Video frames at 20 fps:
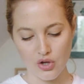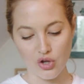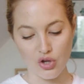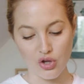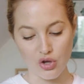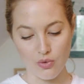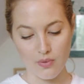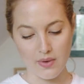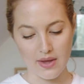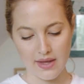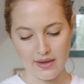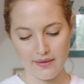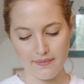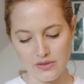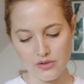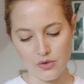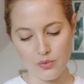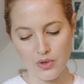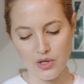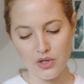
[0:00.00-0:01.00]
gooey.
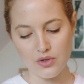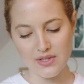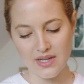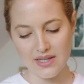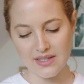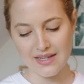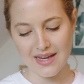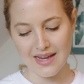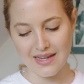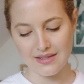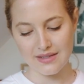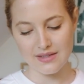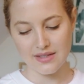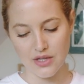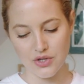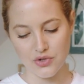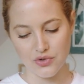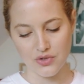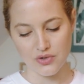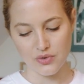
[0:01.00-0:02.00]
So when you tend to add
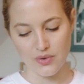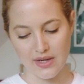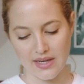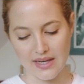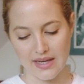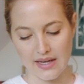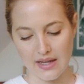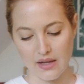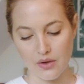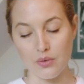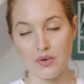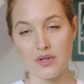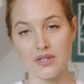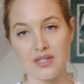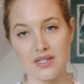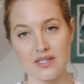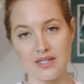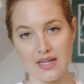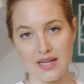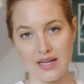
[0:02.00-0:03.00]
citrus or any liquid
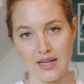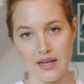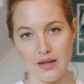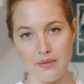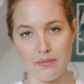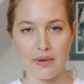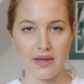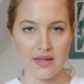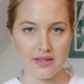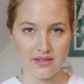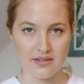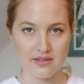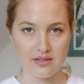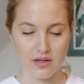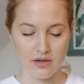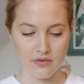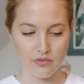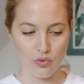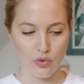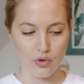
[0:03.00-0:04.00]
to tahini, because it's
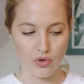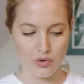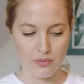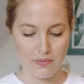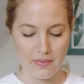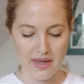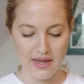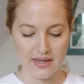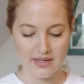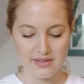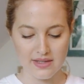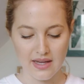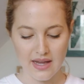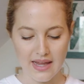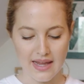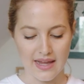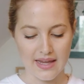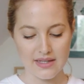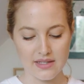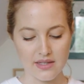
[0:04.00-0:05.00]
kind of oil-based,
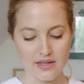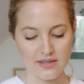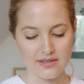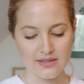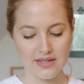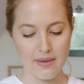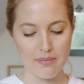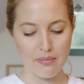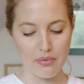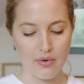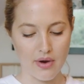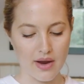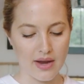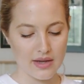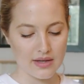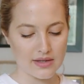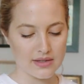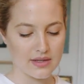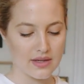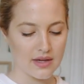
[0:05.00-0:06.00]
it does
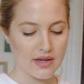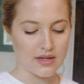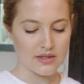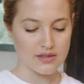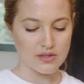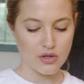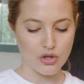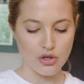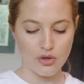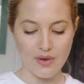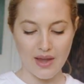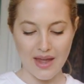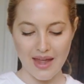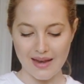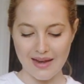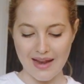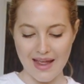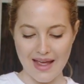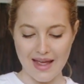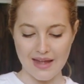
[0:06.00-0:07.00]
separate. So you
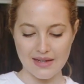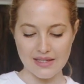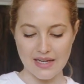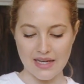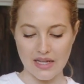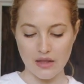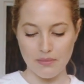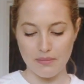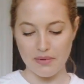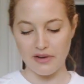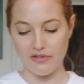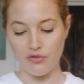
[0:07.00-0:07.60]
can add a little bit